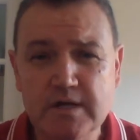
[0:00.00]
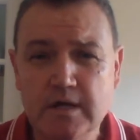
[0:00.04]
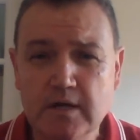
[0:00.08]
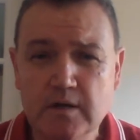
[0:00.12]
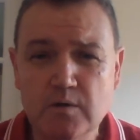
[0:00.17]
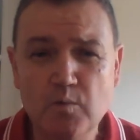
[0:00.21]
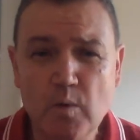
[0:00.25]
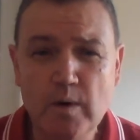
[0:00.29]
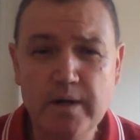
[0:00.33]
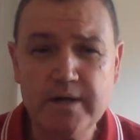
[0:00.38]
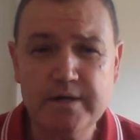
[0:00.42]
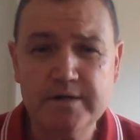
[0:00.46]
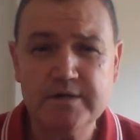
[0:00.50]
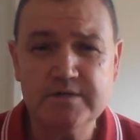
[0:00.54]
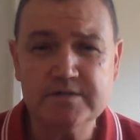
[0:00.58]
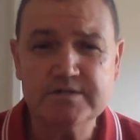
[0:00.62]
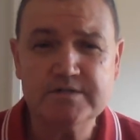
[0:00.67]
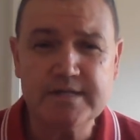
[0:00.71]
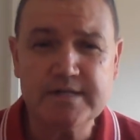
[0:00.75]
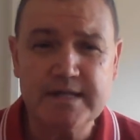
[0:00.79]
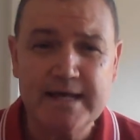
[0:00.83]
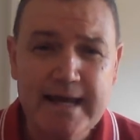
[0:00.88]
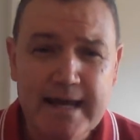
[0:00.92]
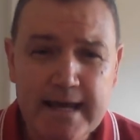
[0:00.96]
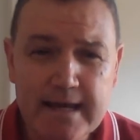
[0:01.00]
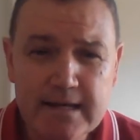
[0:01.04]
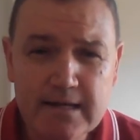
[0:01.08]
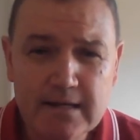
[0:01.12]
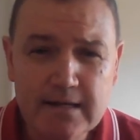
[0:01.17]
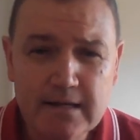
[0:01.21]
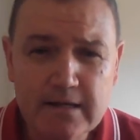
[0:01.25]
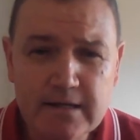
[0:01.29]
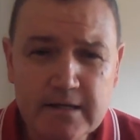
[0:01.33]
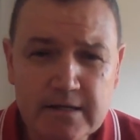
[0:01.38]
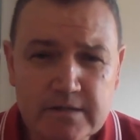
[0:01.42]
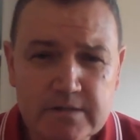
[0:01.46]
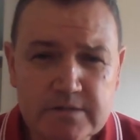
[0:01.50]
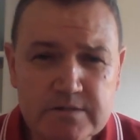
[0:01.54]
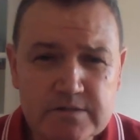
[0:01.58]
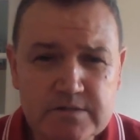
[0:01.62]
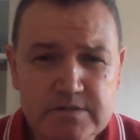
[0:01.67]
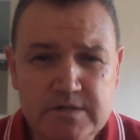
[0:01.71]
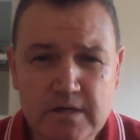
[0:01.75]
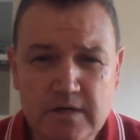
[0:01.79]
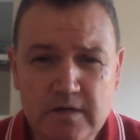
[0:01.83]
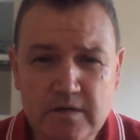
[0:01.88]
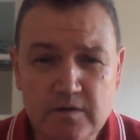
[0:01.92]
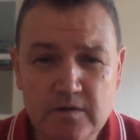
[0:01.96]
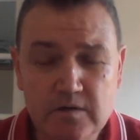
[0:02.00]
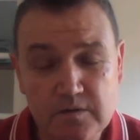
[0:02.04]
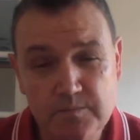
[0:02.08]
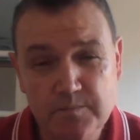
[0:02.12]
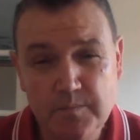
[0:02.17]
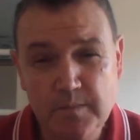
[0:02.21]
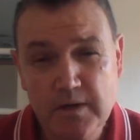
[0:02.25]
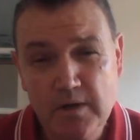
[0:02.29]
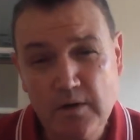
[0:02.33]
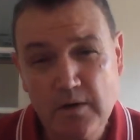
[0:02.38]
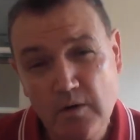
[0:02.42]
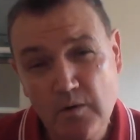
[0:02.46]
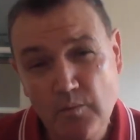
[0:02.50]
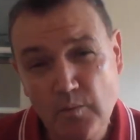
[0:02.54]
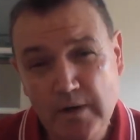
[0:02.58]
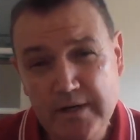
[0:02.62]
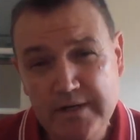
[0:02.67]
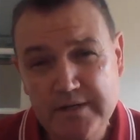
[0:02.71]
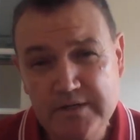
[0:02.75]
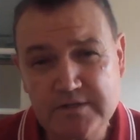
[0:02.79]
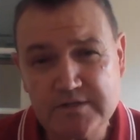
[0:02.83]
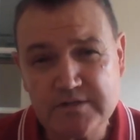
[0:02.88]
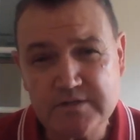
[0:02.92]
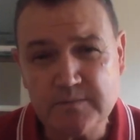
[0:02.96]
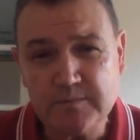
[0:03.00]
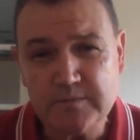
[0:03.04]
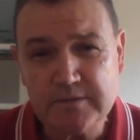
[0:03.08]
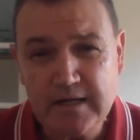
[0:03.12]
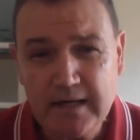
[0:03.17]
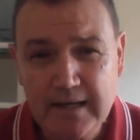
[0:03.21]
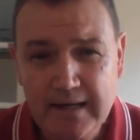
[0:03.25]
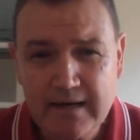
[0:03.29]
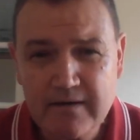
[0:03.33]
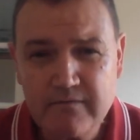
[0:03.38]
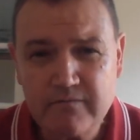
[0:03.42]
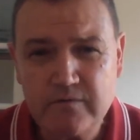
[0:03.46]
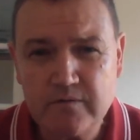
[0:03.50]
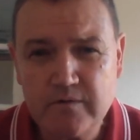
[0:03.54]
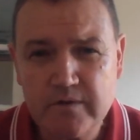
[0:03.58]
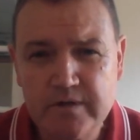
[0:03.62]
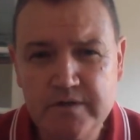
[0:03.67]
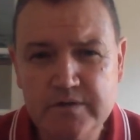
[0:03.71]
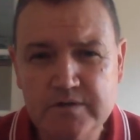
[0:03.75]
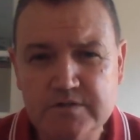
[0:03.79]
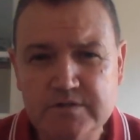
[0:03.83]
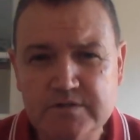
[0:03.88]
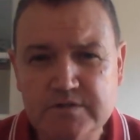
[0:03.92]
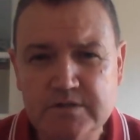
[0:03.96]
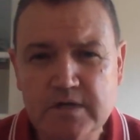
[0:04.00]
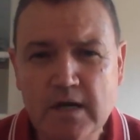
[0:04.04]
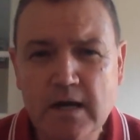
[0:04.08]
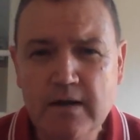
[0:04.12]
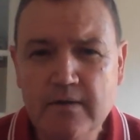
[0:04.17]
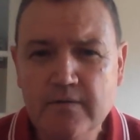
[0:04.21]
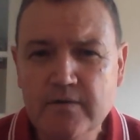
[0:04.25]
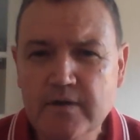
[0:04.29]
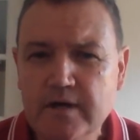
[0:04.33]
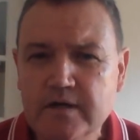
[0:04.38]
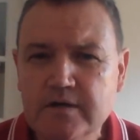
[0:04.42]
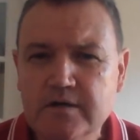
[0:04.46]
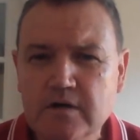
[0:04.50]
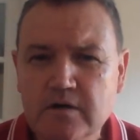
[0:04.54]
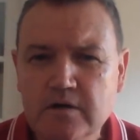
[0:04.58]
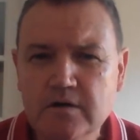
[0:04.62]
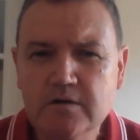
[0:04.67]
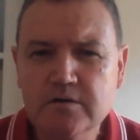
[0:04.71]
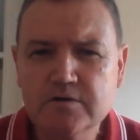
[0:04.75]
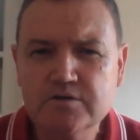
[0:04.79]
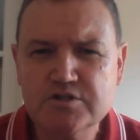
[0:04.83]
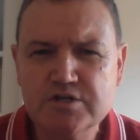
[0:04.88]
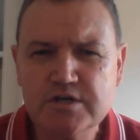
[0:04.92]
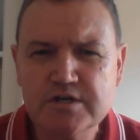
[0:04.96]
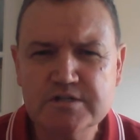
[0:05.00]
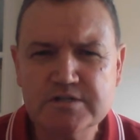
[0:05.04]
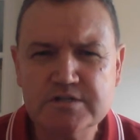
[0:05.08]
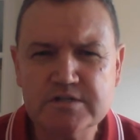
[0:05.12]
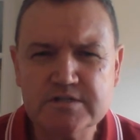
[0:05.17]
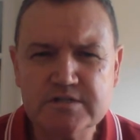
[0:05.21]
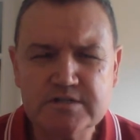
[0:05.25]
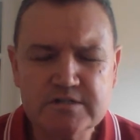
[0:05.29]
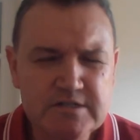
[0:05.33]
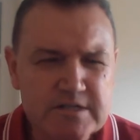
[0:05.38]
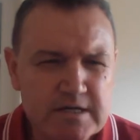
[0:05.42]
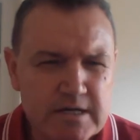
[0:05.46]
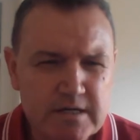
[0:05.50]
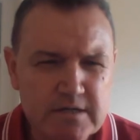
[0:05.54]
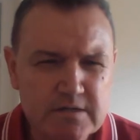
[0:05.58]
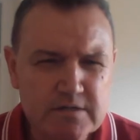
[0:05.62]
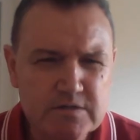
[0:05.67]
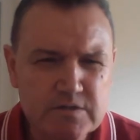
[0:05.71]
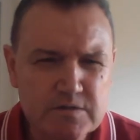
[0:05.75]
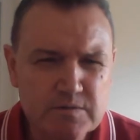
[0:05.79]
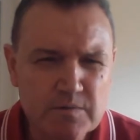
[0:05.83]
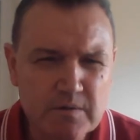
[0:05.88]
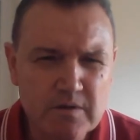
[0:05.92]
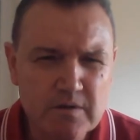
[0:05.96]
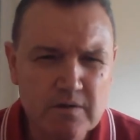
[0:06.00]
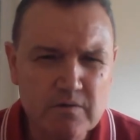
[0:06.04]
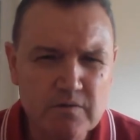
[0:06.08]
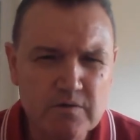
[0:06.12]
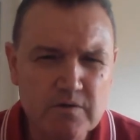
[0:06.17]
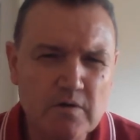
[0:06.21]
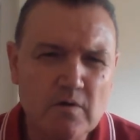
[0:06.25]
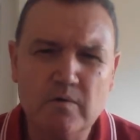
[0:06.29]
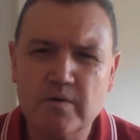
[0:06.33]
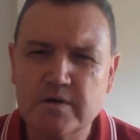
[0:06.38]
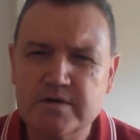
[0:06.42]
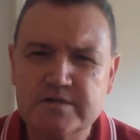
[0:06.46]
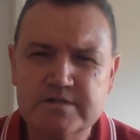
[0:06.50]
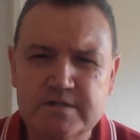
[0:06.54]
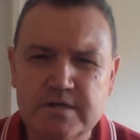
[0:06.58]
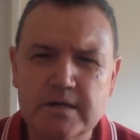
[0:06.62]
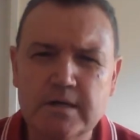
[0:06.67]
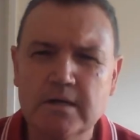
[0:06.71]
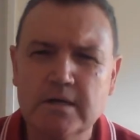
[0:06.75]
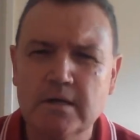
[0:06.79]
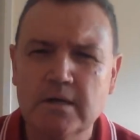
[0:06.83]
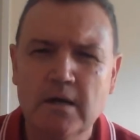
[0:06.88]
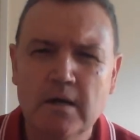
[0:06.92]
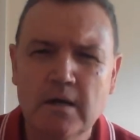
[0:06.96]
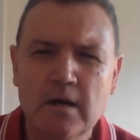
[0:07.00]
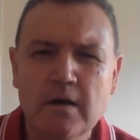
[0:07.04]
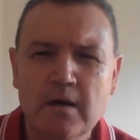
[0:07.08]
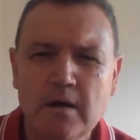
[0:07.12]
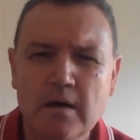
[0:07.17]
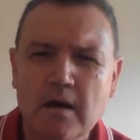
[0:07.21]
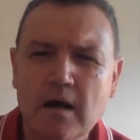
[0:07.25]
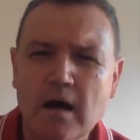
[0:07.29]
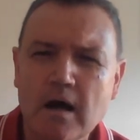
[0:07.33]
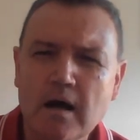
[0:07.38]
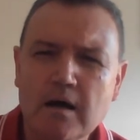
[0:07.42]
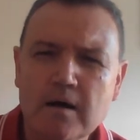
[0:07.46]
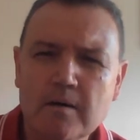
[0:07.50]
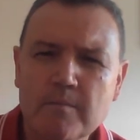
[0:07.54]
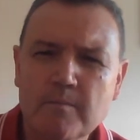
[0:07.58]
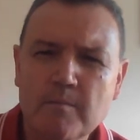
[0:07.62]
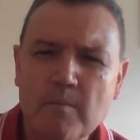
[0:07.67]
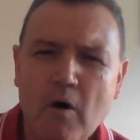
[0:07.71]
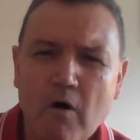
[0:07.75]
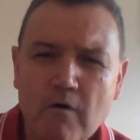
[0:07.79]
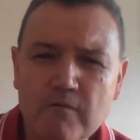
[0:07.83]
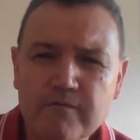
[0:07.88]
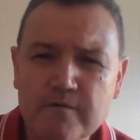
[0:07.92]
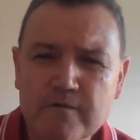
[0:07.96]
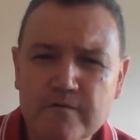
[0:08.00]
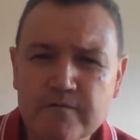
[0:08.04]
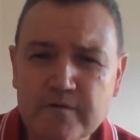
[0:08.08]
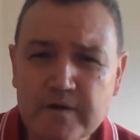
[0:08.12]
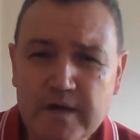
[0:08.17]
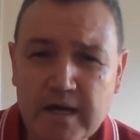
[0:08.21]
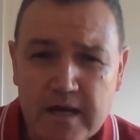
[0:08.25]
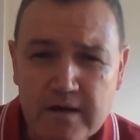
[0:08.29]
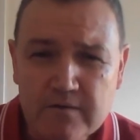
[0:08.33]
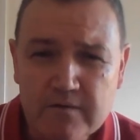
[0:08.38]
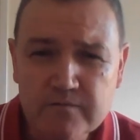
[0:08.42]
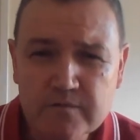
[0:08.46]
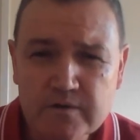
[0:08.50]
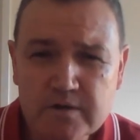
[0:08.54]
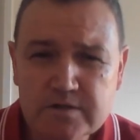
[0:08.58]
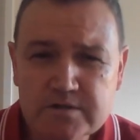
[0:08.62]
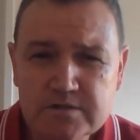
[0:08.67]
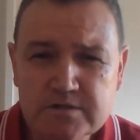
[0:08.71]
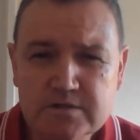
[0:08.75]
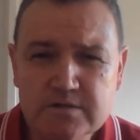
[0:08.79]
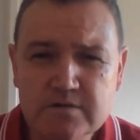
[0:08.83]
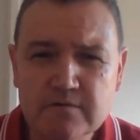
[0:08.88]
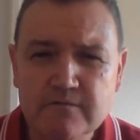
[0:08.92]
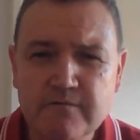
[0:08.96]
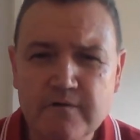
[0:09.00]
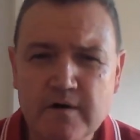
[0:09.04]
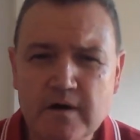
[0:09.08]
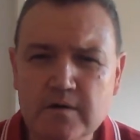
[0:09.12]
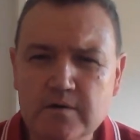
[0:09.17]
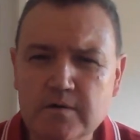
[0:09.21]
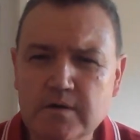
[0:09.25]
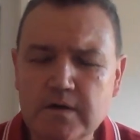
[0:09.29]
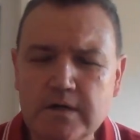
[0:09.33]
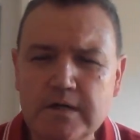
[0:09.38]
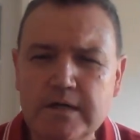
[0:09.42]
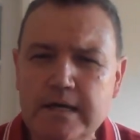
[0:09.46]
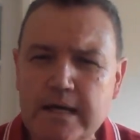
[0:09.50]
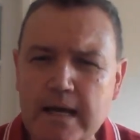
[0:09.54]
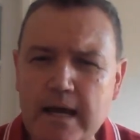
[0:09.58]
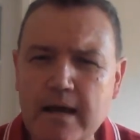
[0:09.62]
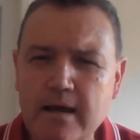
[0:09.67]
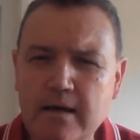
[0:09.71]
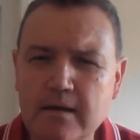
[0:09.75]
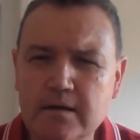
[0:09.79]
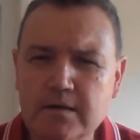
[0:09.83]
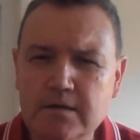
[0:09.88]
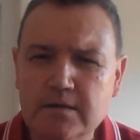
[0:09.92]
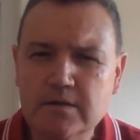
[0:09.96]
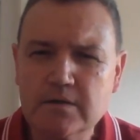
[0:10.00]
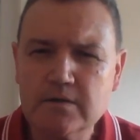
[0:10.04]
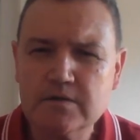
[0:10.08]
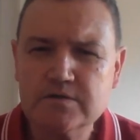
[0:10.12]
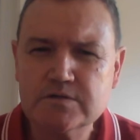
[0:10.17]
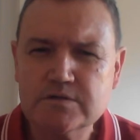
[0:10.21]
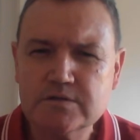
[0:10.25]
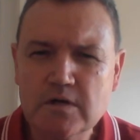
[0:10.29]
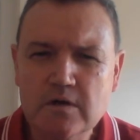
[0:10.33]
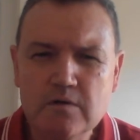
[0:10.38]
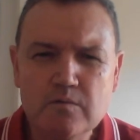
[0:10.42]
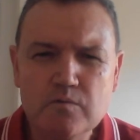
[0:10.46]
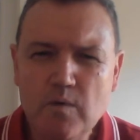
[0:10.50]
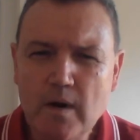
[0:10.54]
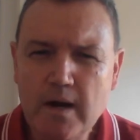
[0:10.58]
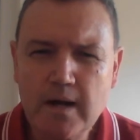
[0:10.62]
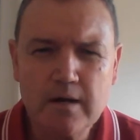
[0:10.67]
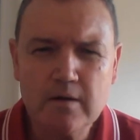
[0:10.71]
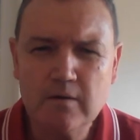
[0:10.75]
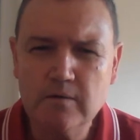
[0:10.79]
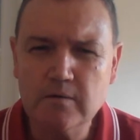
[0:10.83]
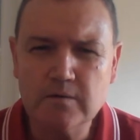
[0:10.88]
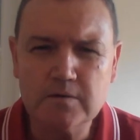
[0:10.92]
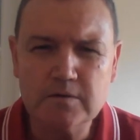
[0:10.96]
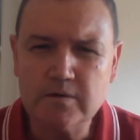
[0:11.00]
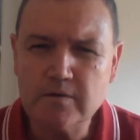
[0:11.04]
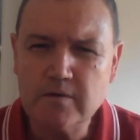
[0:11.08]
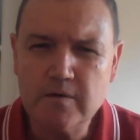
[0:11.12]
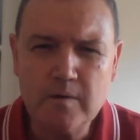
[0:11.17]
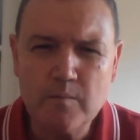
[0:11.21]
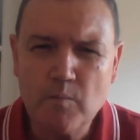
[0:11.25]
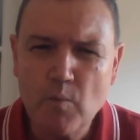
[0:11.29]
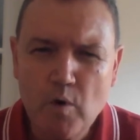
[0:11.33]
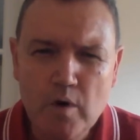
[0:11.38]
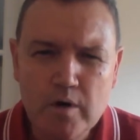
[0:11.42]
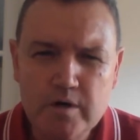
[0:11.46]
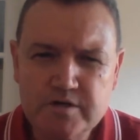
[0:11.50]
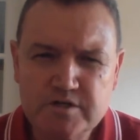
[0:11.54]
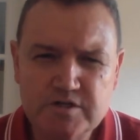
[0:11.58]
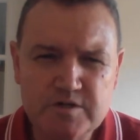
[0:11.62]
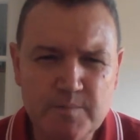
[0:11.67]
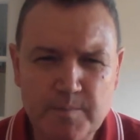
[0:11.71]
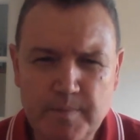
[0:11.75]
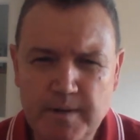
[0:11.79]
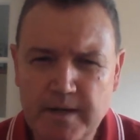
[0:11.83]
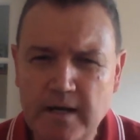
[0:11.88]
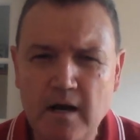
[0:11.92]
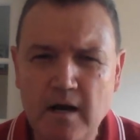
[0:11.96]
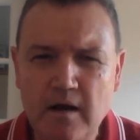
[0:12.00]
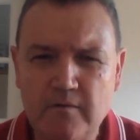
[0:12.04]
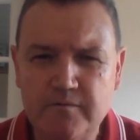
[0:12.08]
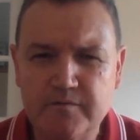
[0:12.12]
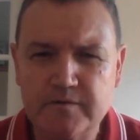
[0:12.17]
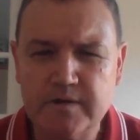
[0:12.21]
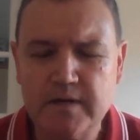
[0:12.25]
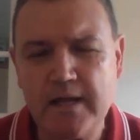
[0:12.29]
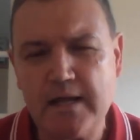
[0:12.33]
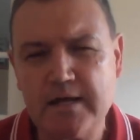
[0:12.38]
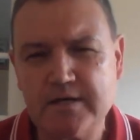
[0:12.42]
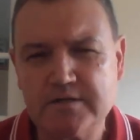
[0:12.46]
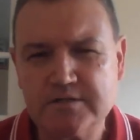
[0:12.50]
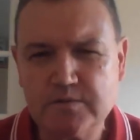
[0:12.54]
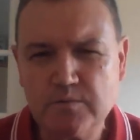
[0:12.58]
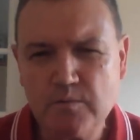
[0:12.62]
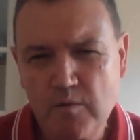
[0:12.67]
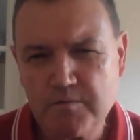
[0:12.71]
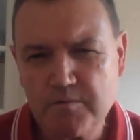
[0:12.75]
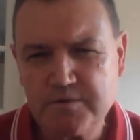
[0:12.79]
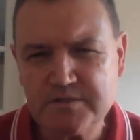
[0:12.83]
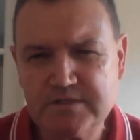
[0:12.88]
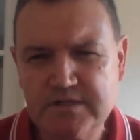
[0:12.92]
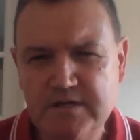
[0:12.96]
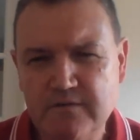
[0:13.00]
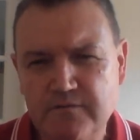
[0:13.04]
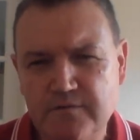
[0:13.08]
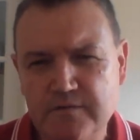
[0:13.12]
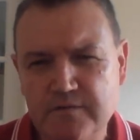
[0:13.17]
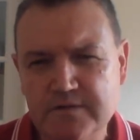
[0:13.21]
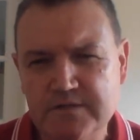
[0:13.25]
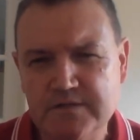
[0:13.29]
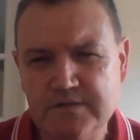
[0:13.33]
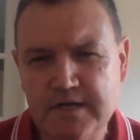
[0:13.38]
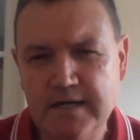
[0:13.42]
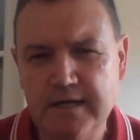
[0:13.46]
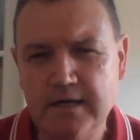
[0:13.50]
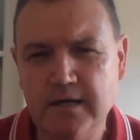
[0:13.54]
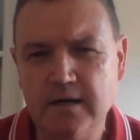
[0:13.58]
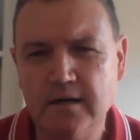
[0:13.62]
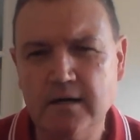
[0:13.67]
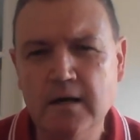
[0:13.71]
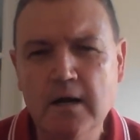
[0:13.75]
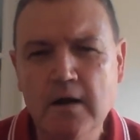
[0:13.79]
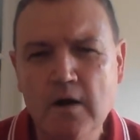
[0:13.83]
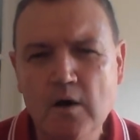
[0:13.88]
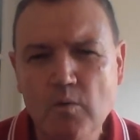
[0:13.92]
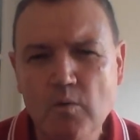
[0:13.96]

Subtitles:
they had witnessed the healings, they had witnessed some deliverance, they had heard Jesus teach with authority, offer forgiveness to folk, and yet there's no record of them worshipping after that. So what was different here?